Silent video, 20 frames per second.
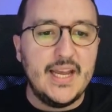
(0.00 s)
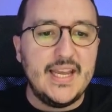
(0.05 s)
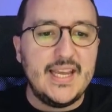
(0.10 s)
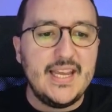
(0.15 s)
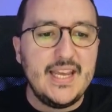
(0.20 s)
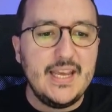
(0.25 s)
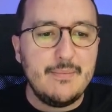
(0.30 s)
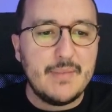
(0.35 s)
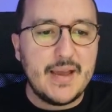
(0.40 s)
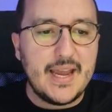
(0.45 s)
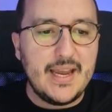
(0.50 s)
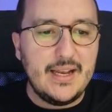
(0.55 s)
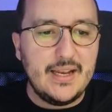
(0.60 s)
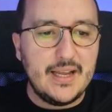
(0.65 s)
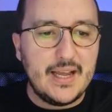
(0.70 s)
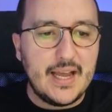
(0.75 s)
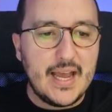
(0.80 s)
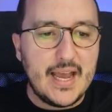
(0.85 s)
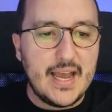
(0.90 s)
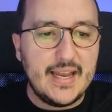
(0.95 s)

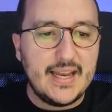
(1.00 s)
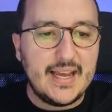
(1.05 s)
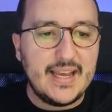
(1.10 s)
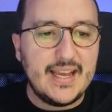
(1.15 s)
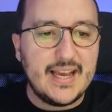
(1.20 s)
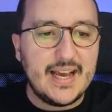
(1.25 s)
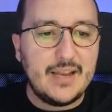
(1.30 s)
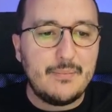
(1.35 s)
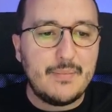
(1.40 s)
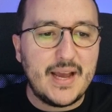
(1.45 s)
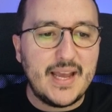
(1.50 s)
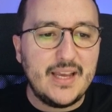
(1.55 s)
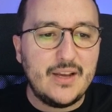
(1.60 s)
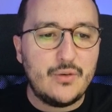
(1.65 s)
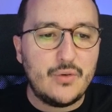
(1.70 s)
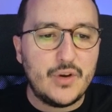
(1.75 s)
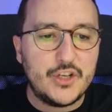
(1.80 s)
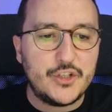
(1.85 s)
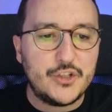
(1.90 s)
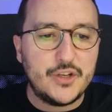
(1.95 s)
email, and I got my
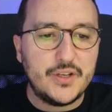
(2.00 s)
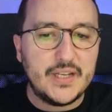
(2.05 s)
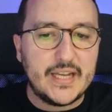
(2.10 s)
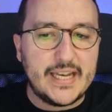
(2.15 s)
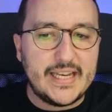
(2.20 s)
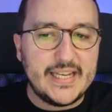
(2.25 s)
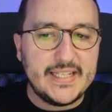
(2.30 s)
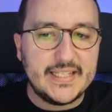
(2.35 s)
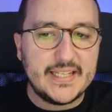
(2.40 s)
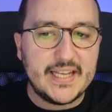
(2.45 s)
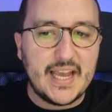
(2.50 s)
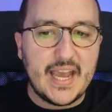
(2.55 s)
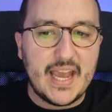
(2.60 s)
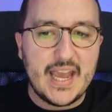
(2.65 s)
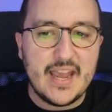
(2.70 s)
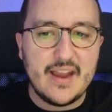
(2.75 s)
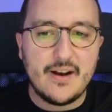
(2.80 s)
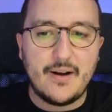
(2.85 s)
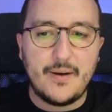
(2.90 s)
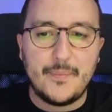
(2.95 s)
question that is
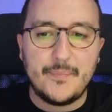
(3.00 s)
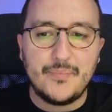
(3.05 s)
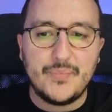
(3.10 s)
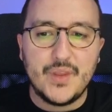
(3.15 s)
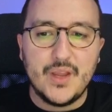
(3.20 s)
here.